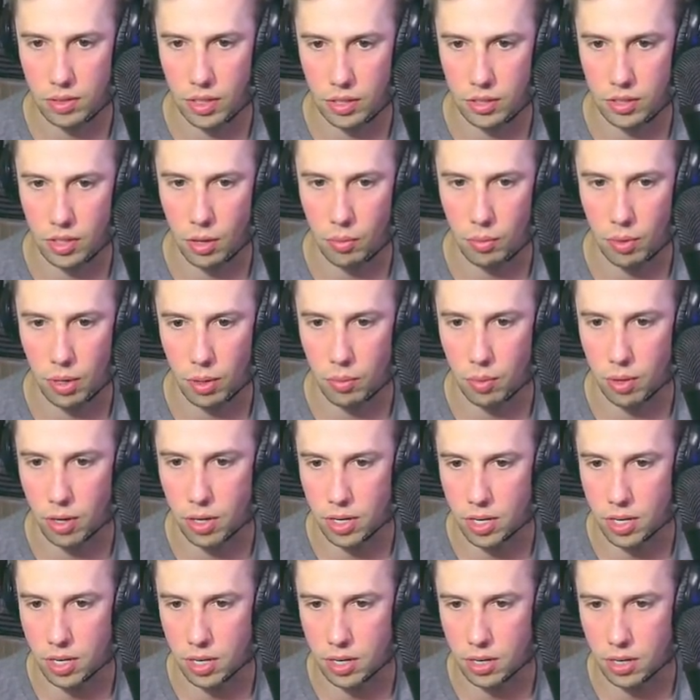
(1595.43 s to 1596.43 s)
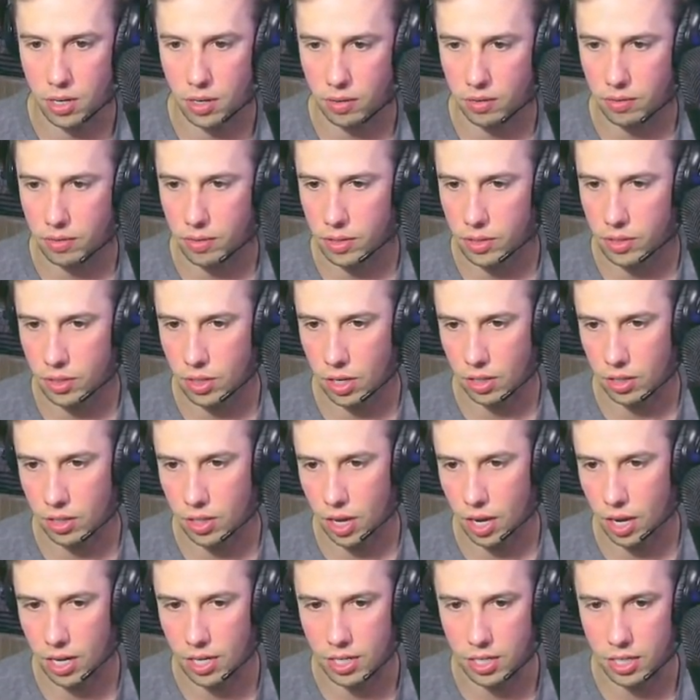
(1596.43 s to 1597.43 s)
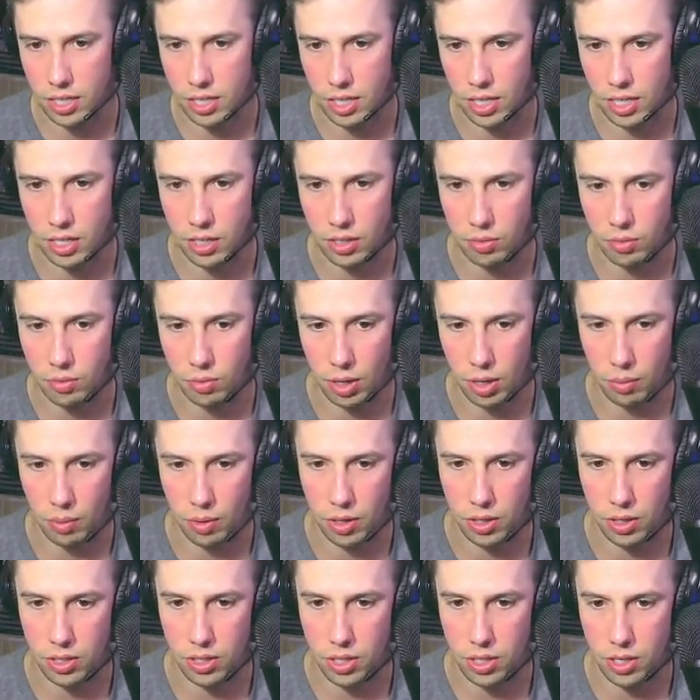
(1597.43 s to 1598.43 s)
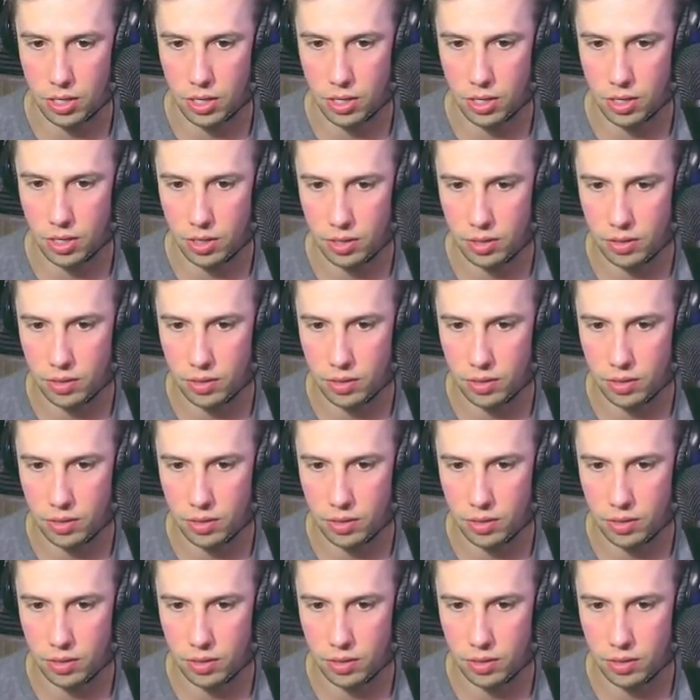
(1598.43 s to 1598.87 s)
That's not what I wanted to hear. It's not ideally what I wanted to hear.